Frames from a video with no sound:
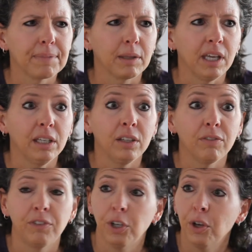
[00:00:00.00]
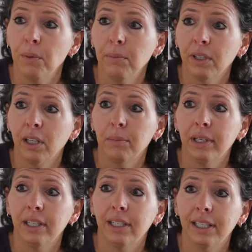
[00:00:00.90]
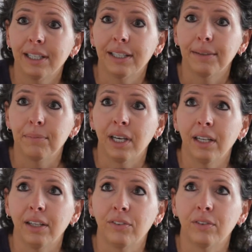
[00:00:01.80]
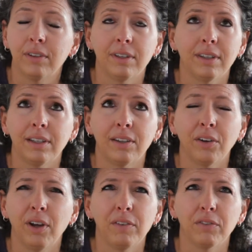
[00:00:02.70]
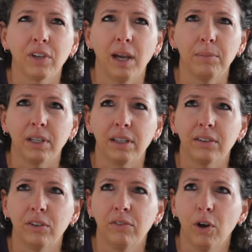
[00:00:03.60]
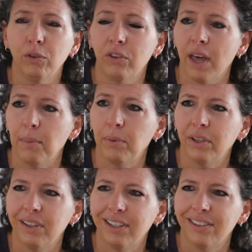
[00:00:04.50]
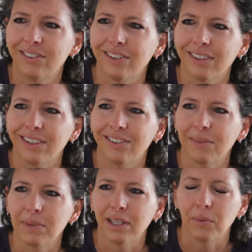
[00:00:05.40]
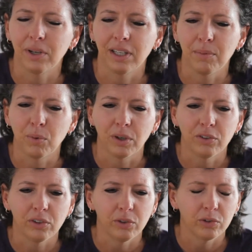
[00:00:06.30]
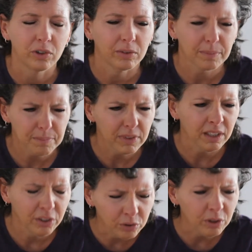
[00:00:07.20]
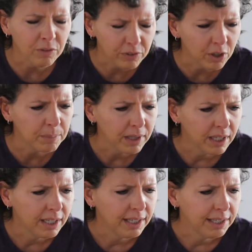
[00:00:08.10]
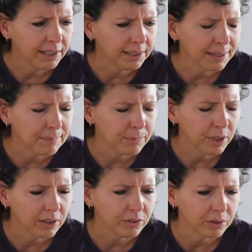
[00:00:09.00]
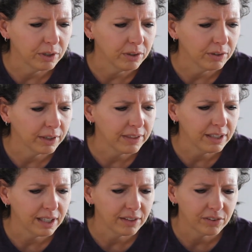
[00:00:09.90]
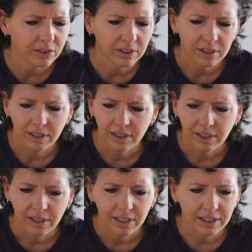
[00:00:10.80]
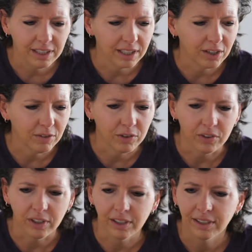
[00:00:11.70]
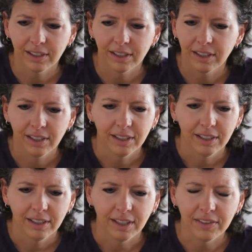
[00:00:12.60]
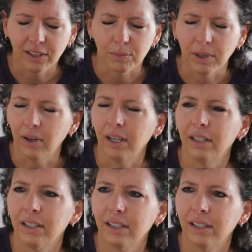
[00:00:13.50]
Getting into film a little bit. I don't have enough time to devote to that, but it's something I want to get more into. So I do a little film. What else do I do? I think that covers it. I think that's about right.